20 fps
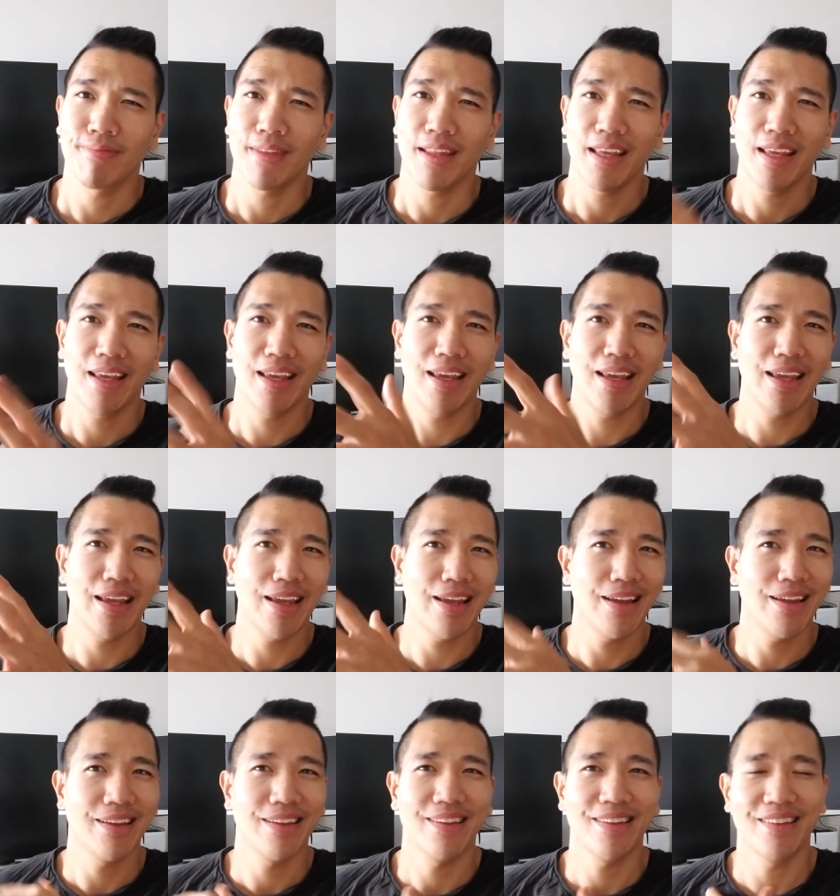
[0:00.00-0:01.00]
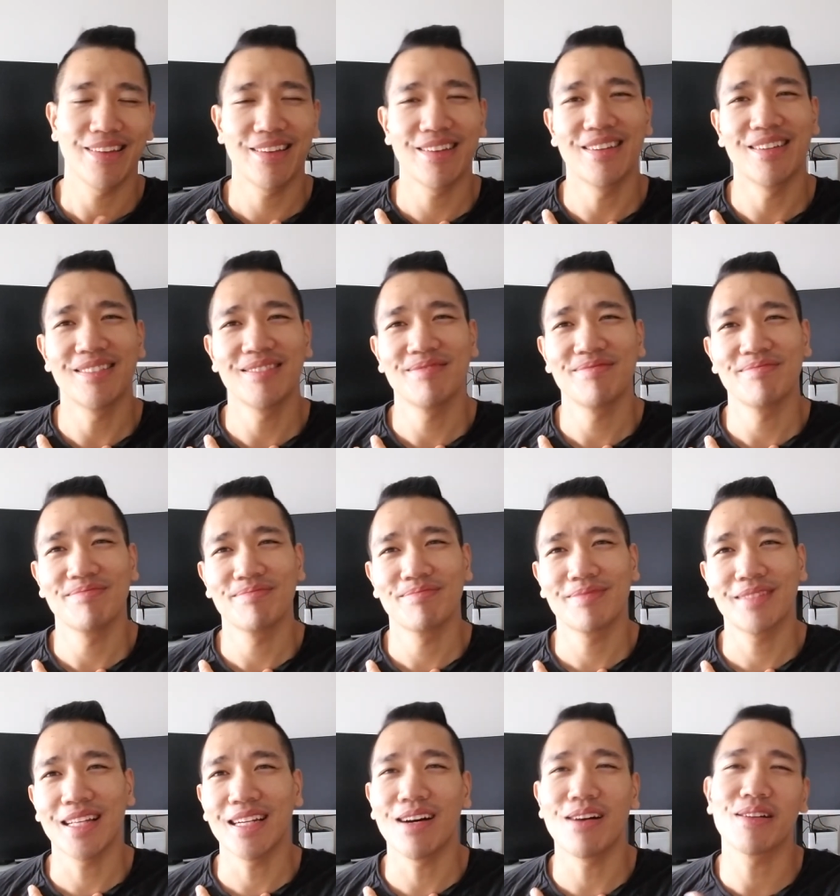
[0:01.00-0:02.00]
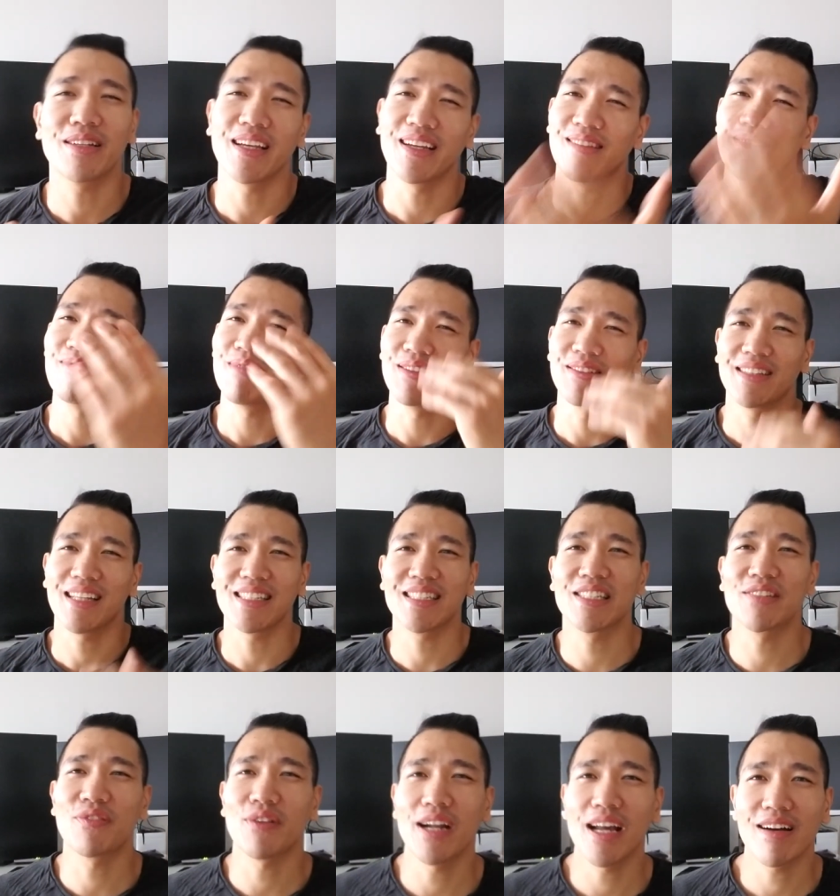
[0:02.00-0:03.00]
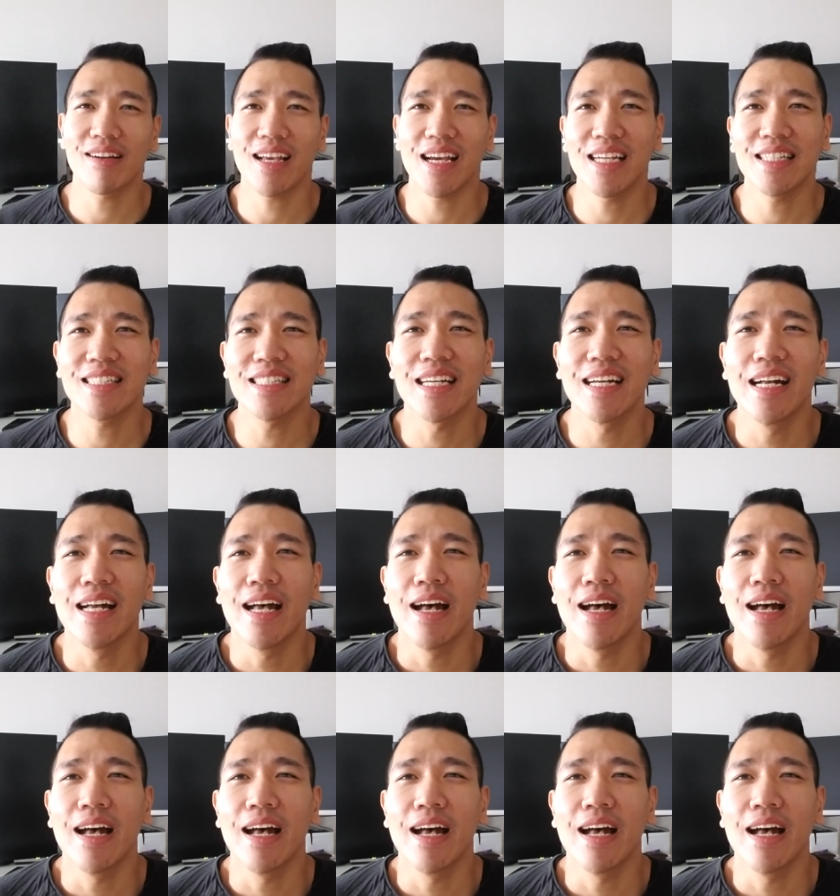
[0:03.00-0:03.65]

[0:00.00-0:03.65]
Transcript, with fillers: eh, you know. That, okay, well, that's it for now, guys.